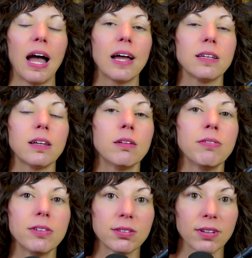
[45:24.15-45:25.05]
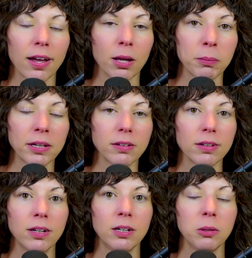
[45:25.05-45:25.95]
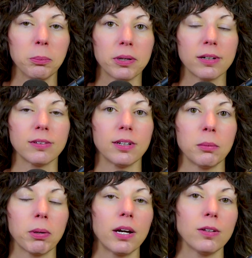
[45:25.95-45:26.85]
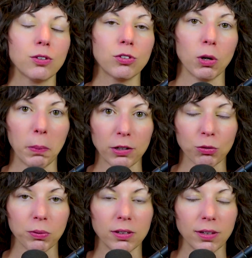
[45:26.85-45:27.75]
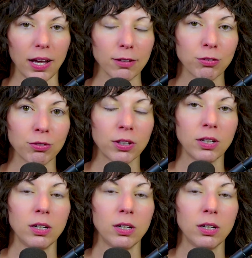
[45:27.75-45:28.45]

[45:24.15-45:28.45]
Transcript: I love this comment because it embodies so much real life.